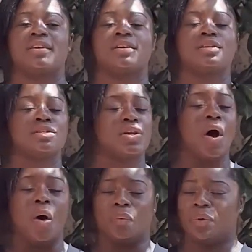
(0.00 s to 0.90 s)

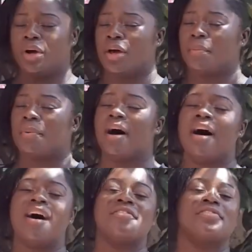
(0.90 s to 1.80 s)
What a
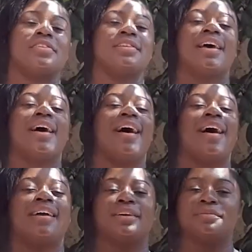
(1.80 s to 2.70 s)
powerful name
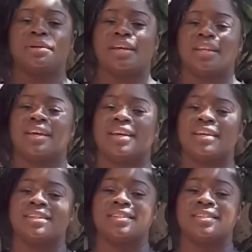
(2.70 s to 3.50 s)
it is,